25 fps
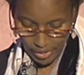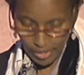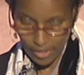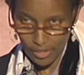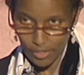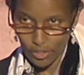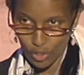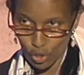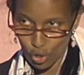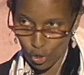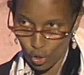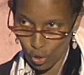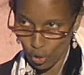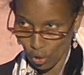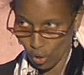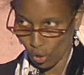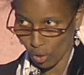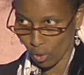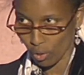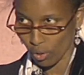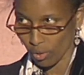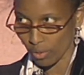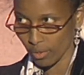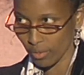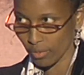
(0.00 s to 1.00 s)
is a
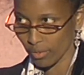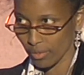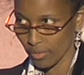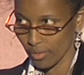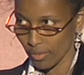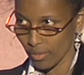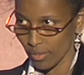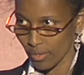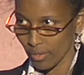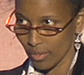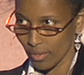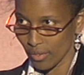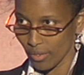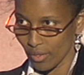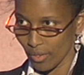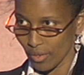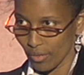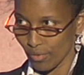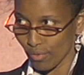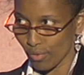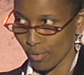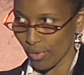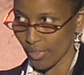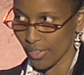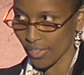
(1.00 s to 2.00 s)
call
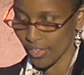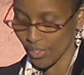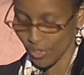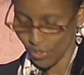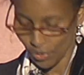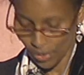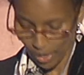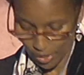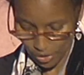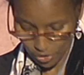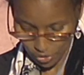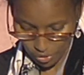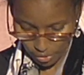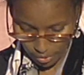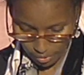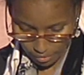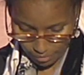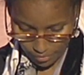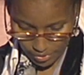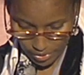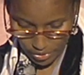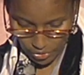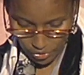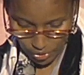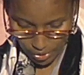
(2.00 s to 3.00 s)
for the destruction
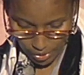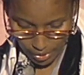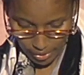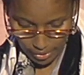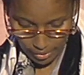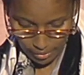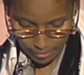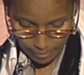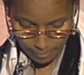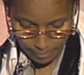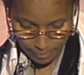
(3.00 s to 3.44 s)
of Israel.